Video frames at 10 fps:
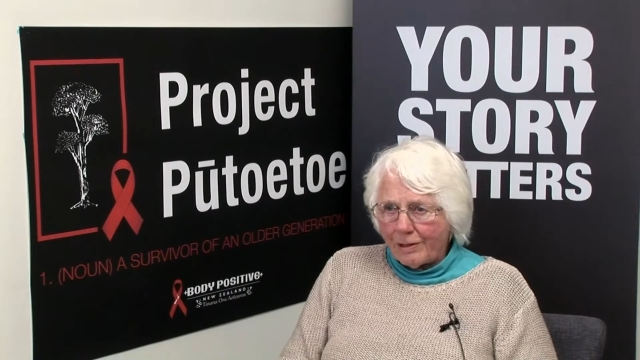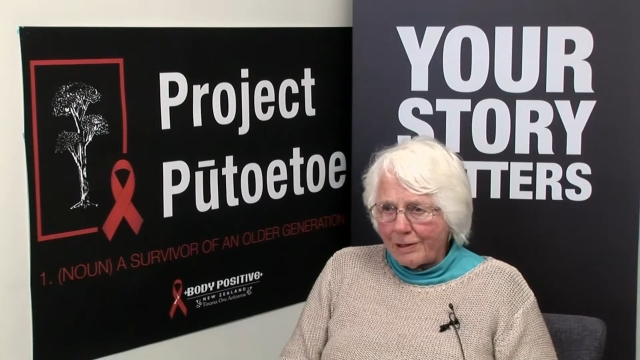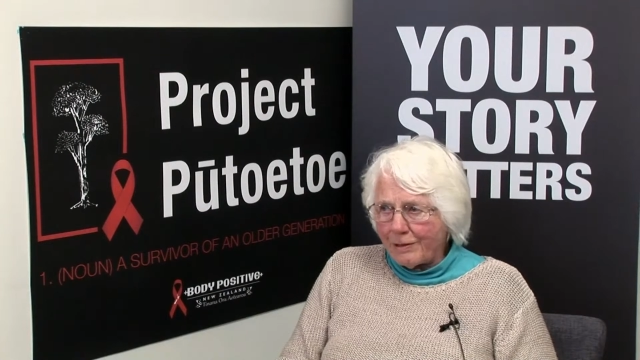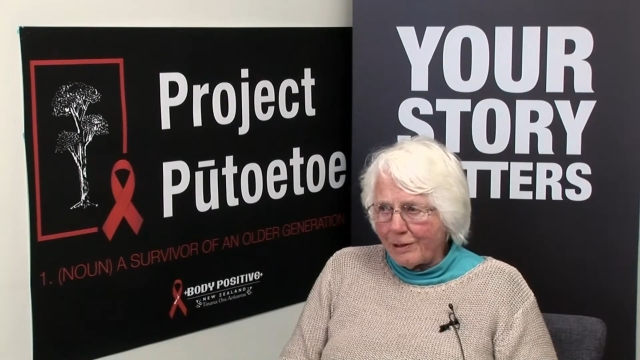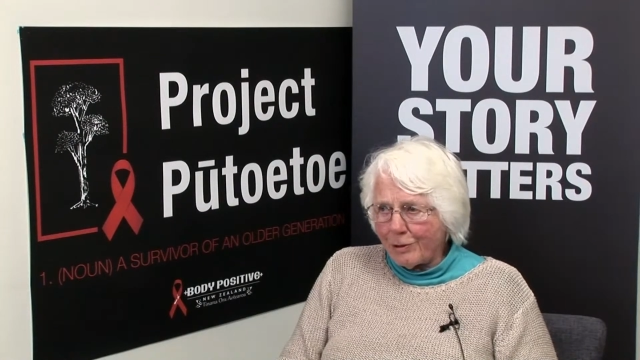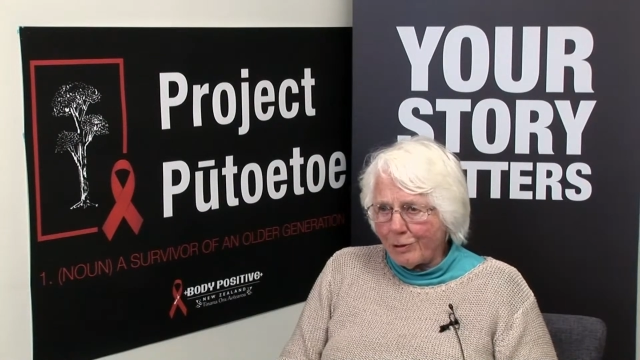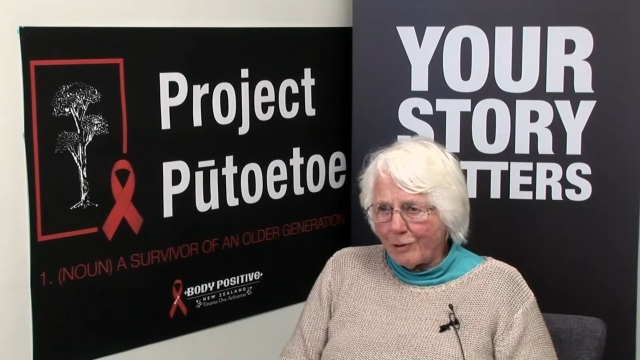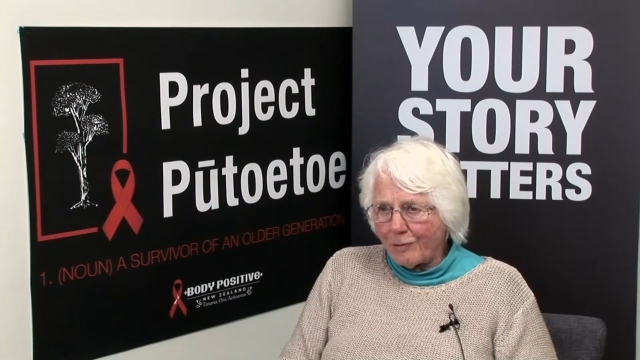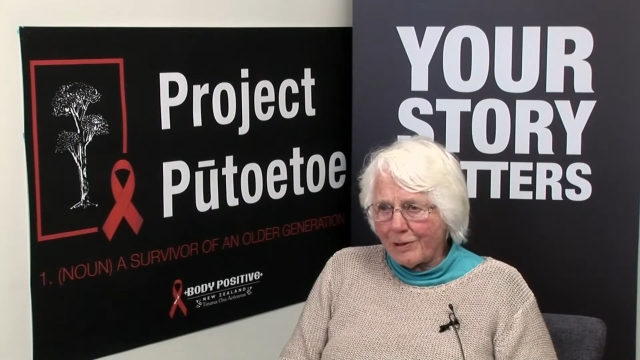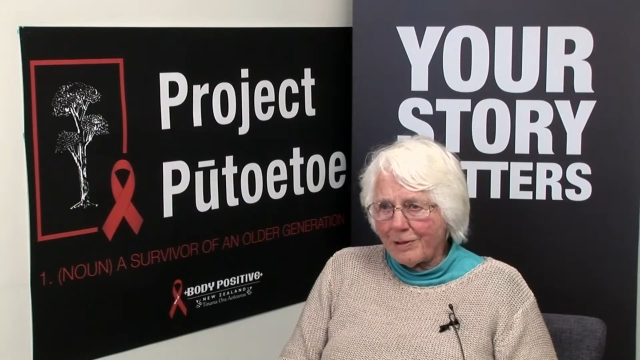has
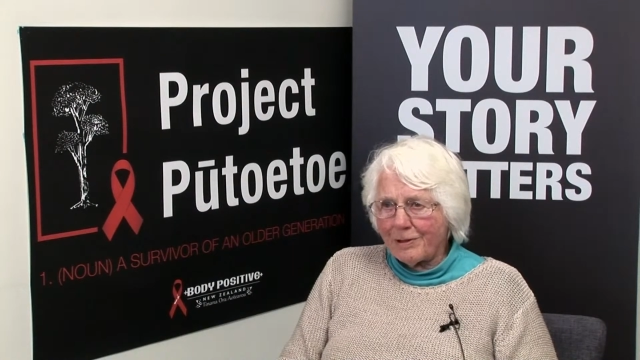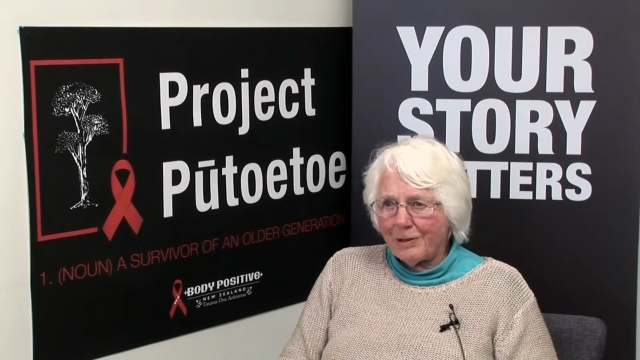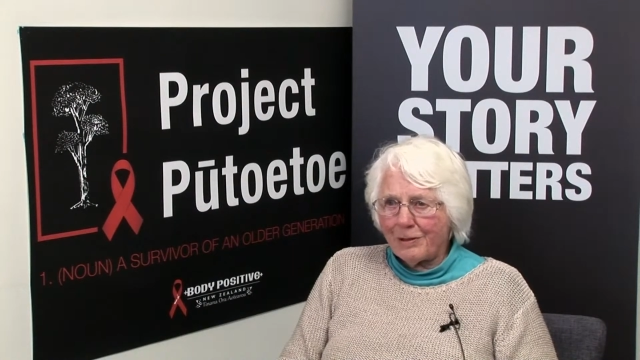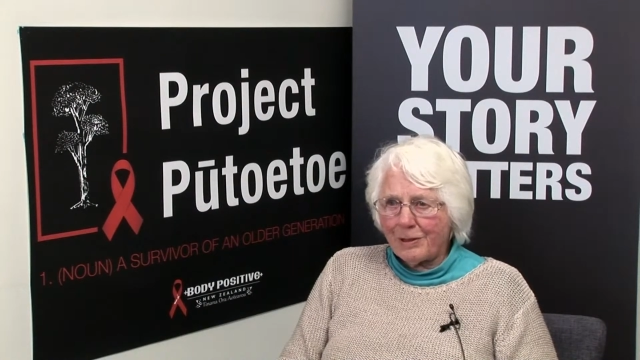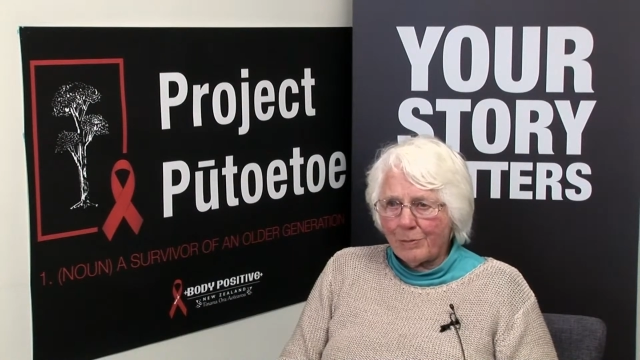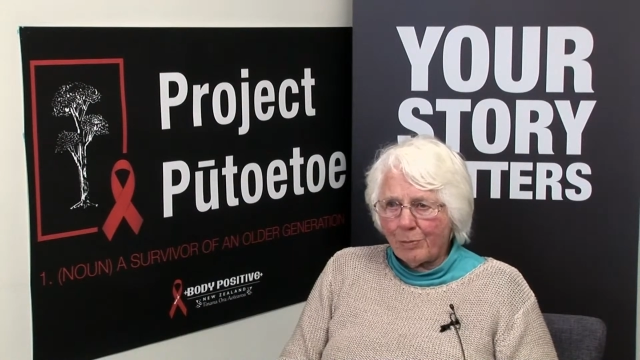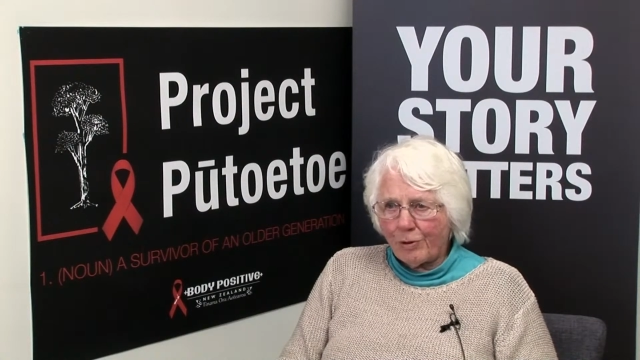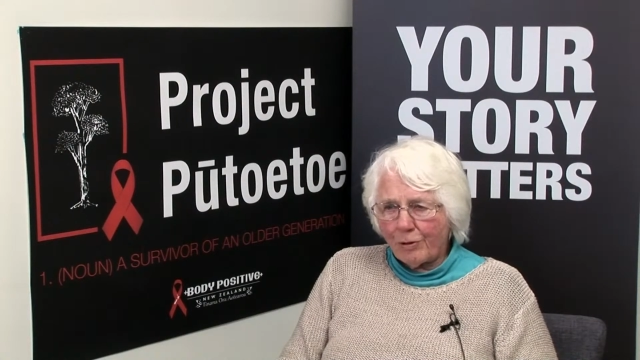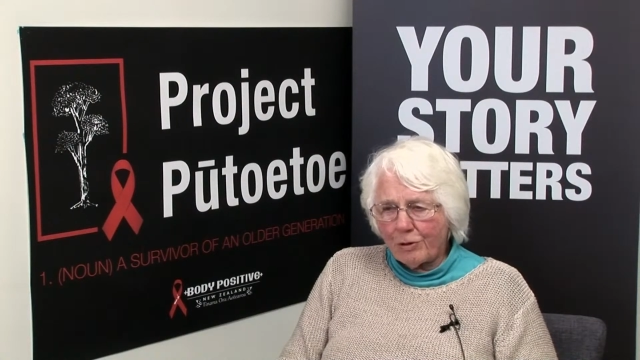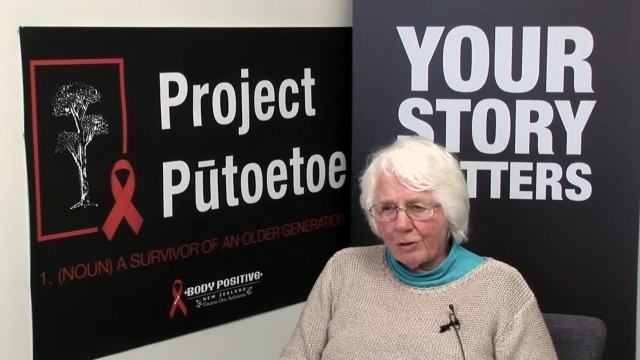surfaced in this
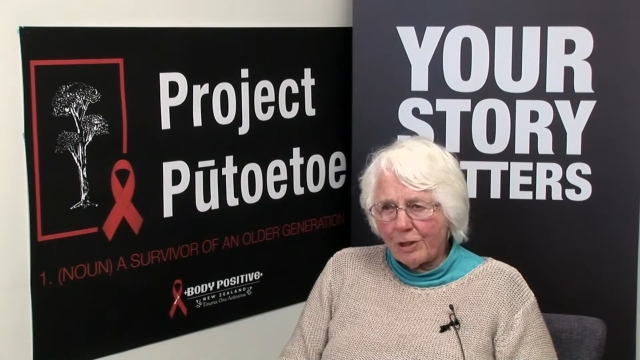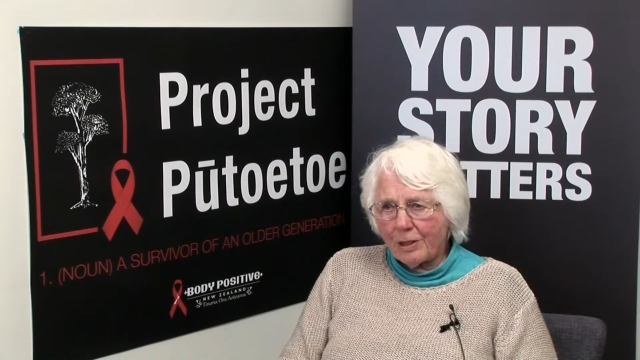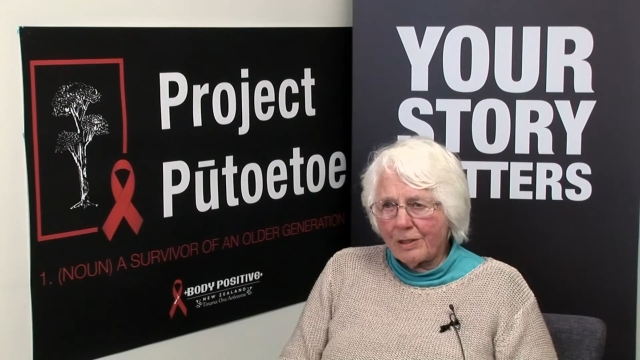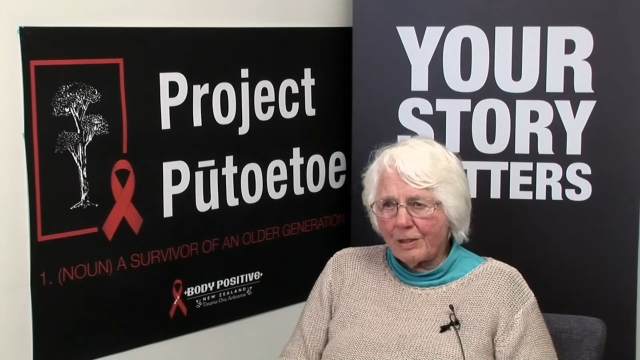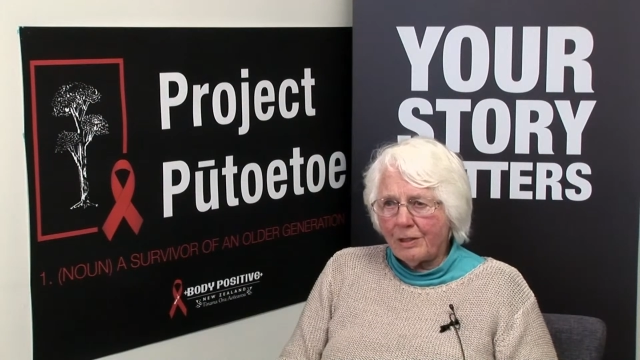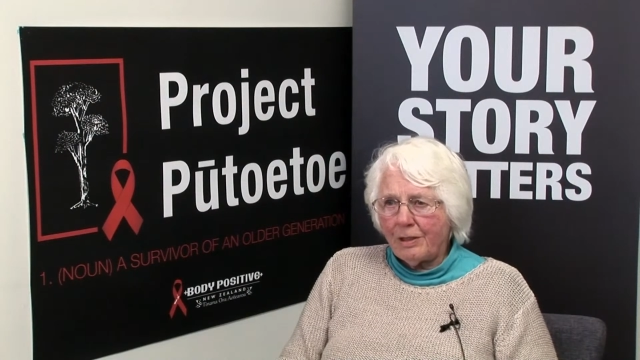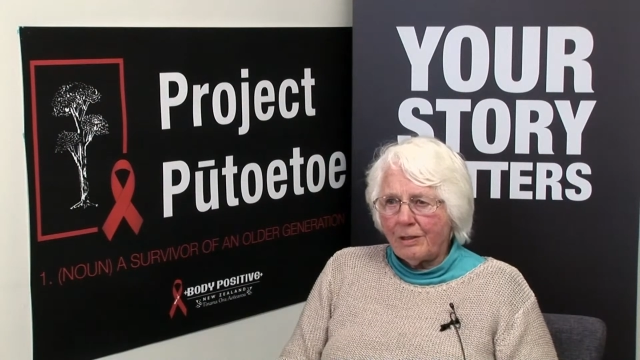project,